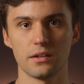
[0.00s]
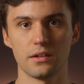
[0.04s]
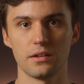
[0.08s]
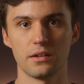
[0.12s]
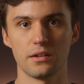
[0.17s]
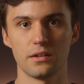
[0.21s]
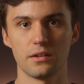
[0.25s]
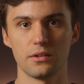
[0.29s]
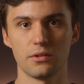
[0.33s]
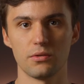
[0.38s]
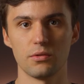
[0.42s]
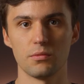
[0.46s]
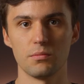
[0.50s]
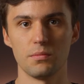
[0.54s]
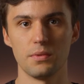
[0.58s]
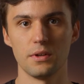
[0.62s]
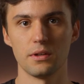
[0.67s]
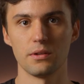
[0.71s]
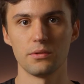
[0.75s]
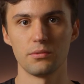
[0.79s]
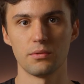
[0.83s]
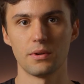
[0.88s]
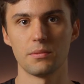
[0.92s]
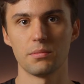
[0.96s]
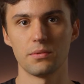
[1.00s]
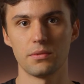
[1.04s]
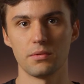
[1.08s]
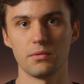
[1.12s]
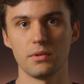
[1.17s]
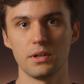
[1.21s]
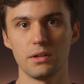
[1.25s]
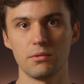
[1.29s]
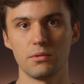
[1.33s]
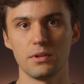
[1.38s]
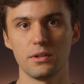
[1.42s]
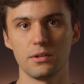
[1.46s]
to build
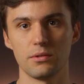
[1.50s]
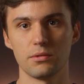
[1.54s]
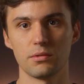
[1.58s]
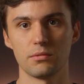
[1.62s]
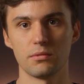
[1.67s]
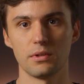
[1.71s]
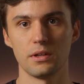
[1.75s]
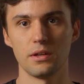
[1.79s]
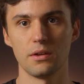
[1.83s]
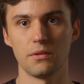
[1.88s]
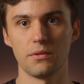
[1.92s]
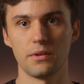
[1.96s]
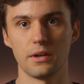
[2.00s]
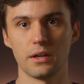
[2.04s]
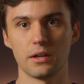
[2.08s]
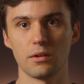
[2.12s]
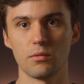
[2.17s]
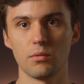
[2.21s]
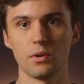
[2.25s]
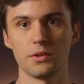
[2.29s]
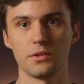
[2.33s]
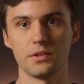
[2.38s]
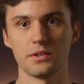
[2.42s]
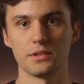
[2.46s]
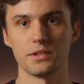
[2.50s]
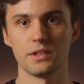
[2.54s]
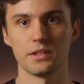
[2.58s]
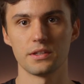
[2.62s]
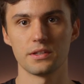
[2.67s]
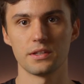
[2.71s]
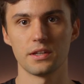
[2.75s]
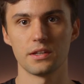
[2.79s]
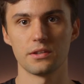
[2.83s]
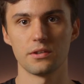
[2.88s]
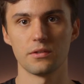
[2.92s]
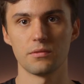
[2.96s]
Web3, we need to really think what is the
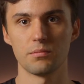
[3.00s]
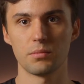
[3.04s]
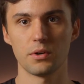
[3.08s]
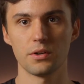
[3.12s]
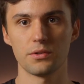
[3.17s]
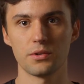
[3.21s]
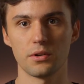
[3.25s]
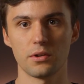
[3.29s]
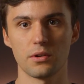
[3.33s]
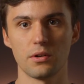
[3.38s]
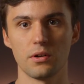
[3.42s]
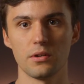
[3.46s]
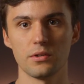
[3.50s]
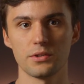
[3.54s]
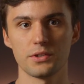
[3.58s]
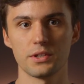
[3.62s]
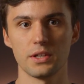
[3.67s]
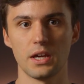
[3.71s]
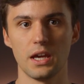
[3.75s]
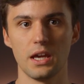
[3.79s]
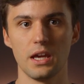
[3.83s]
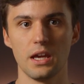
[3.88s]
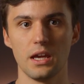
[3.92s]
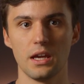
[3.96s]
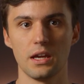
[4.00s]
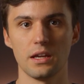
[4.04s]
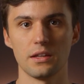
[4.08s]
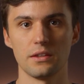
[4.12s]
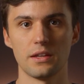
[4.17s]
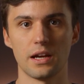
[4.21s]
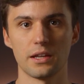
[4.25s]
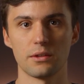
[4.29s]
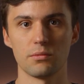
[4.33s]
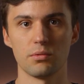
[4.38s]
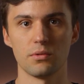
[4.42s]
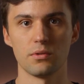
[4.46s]
set of protocols
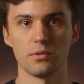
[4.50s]
that